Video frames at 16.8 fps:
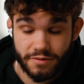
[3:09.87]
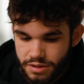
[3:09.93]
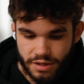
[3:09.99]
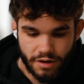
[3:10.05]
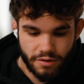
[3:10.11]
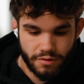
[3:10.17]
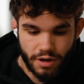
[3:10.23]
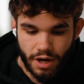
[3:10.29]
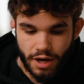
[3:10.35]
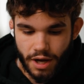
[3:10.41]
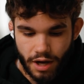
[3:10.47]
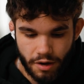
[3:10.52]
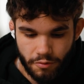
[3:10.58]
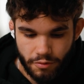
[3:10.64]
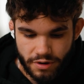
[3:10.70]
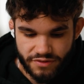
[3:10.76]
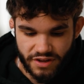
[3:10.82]
Now,
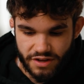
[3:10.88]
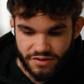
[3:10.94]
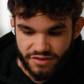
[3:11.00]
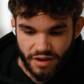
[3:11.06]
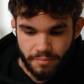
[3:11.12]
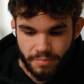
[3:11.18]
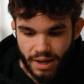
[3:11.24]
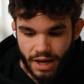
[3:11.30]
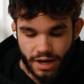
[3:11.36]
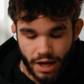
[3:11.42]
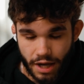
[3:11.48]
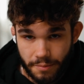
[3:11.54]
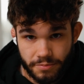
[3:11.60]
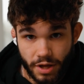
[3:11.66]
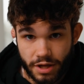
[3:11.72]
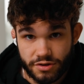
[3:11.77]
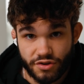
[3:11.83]
I want to take a step back.
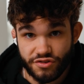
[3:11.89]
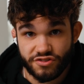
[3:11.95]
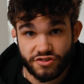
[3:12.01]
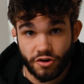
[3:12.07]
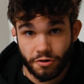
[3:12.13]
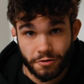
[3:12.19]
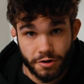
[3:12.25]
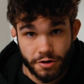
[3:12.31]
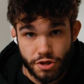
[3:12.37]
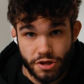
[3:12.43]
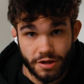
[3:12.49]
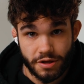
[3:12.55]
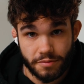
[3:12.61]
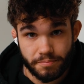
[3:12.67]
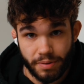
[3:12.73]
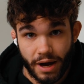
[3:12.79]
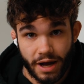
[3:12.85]
I'm not
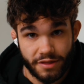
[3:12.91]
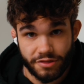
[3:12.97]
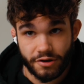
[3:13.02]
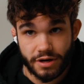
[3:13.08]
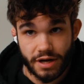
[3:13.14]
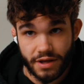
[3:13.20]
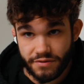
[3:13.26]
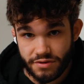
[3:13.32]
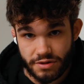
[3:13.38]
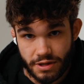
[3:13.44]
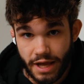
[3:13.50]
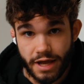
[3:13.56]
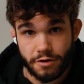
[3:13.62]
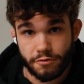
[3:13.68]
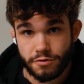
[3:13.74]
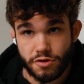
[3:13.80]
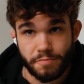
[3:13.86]
discouraging Python as a
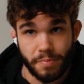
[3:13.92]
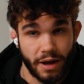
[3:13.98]
language.